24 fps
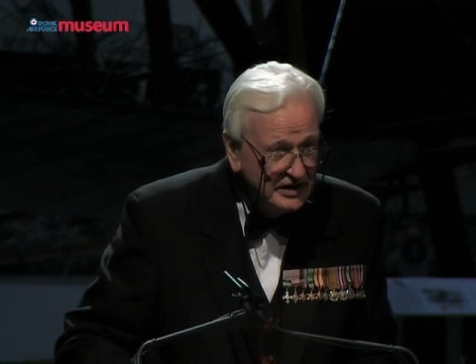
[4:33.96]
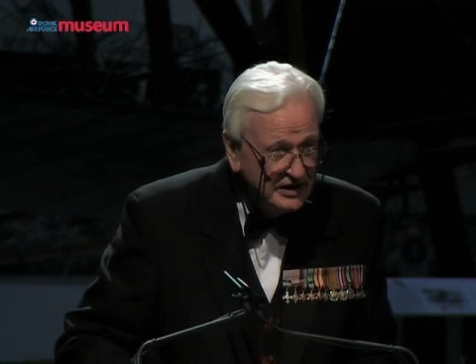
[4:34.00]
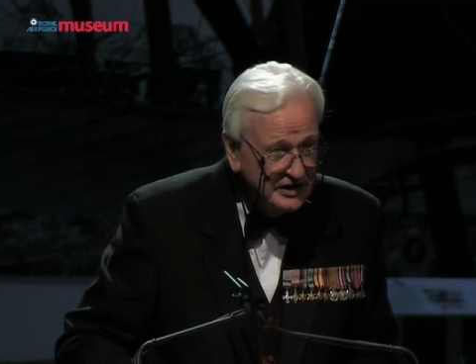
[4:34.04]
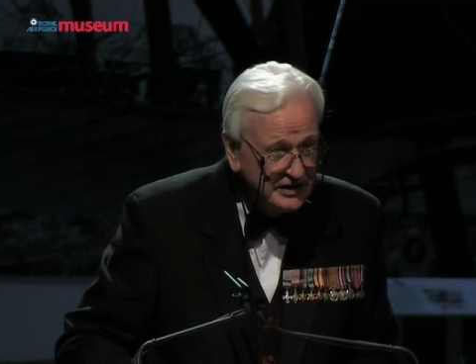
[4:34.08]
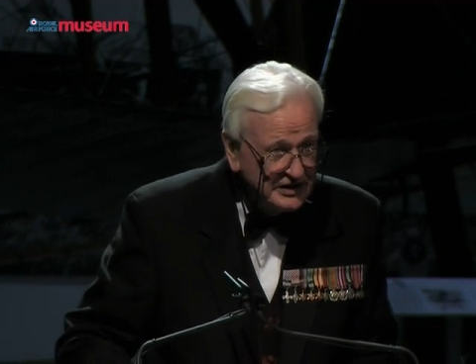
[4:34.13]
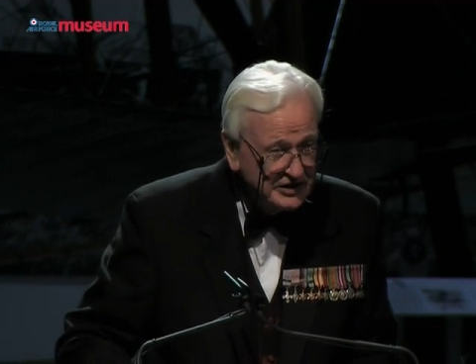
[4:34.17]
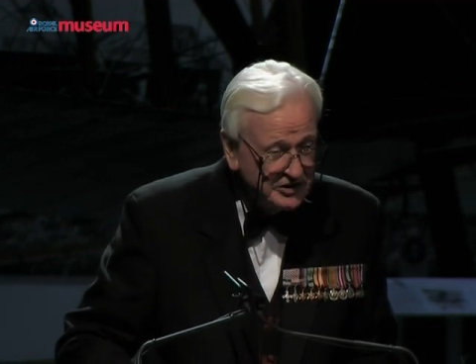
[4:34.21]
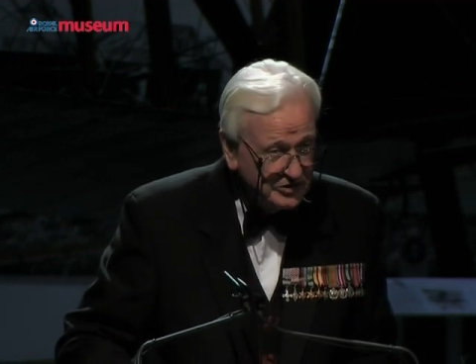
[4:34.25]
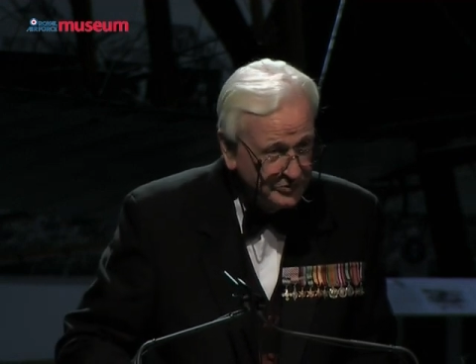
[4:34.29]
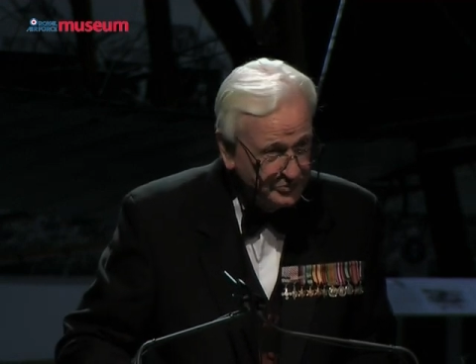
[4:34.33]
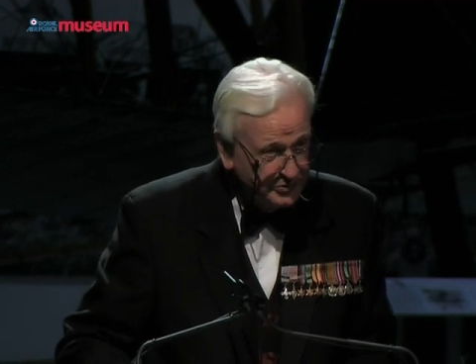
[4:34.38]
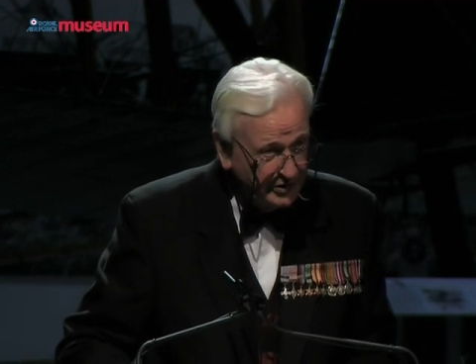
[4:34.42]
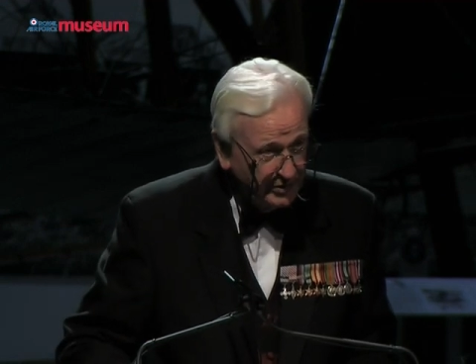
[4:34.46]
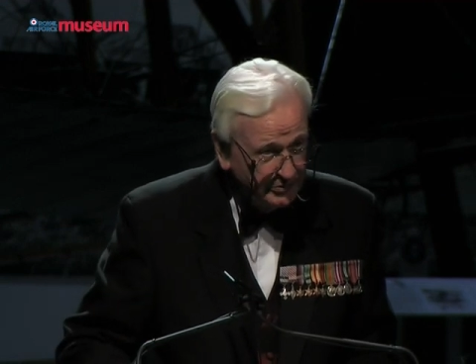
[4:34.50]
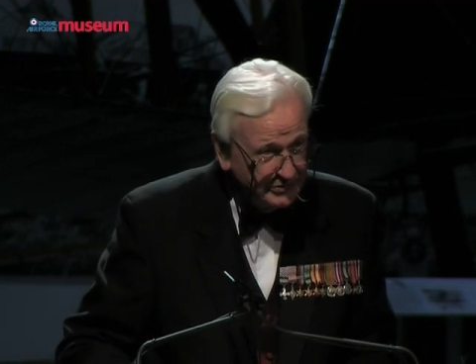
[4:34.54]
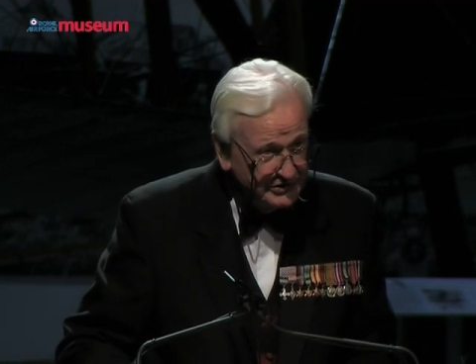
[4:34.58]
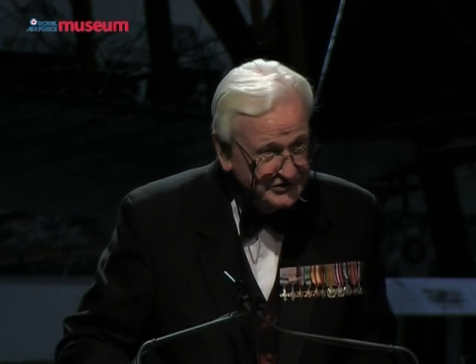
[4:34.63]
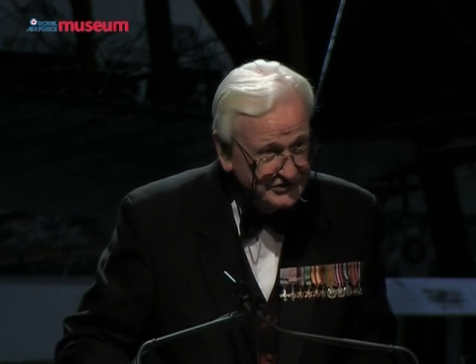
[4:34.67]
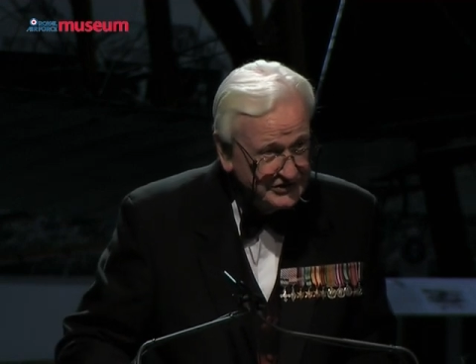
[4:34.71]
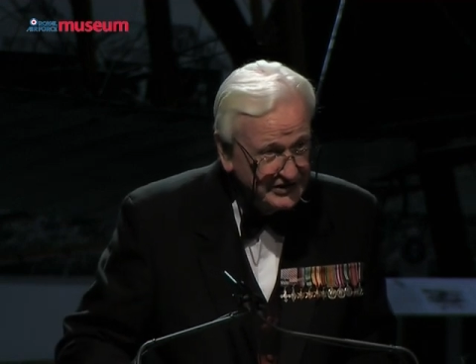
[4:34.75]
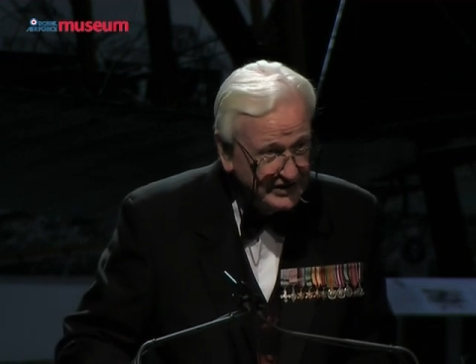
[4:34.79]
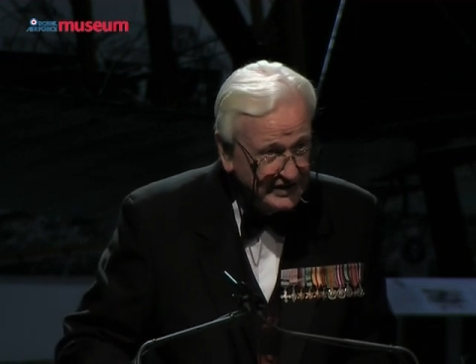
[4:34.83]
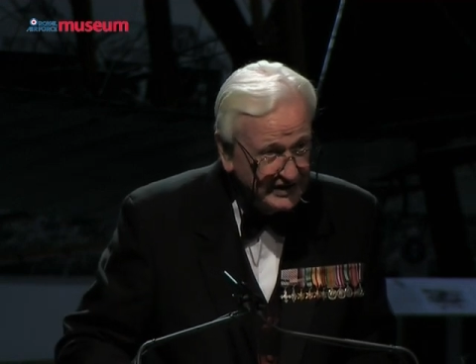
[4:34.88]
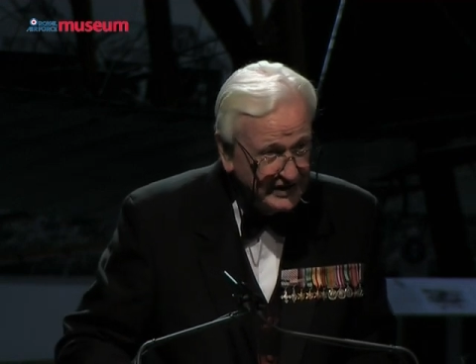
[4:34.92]
it'll probably
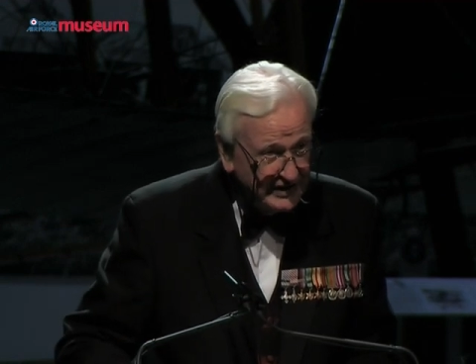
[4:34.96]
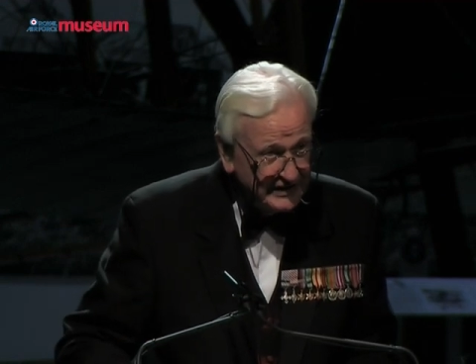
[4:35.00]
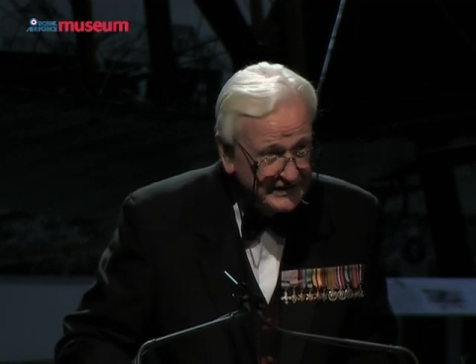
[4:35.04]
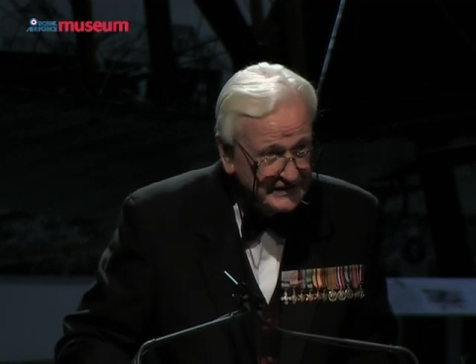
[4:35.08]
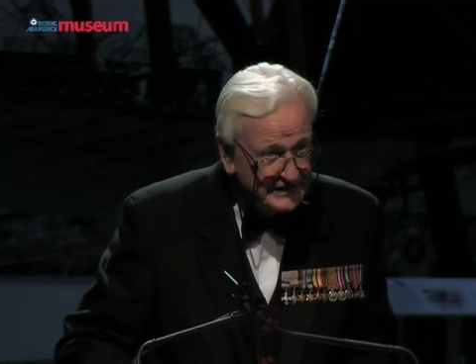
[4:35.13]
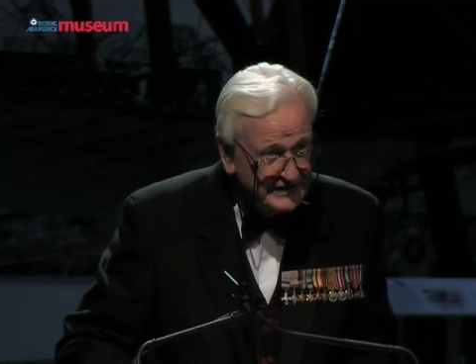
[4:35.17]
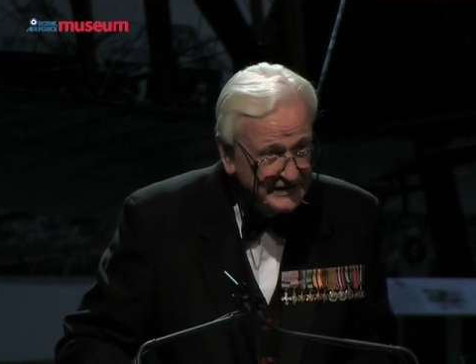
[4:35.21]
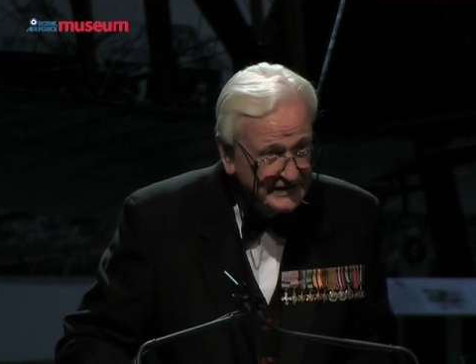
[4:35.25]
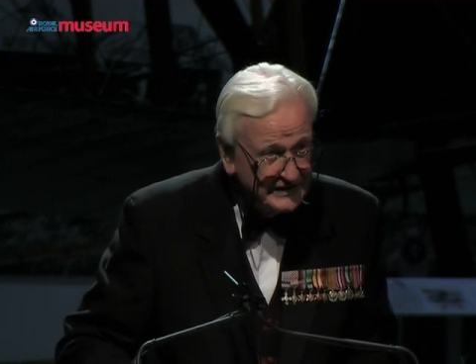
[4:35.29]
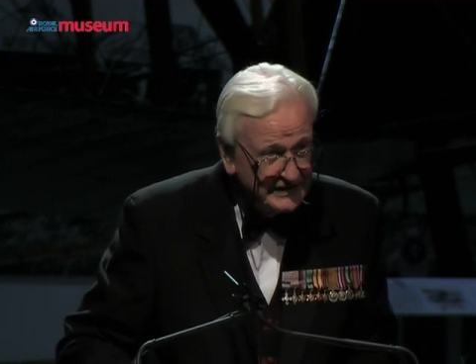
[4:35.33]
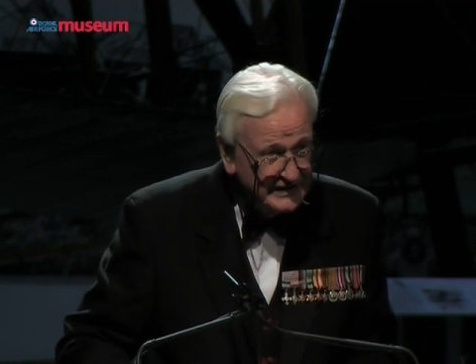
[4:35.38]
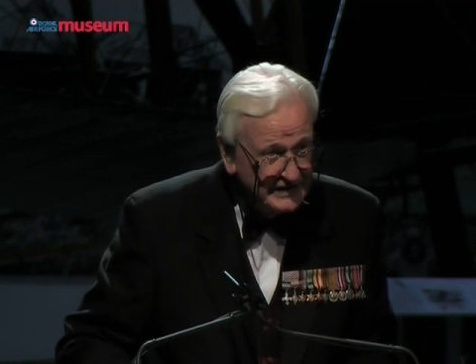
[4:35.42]
start,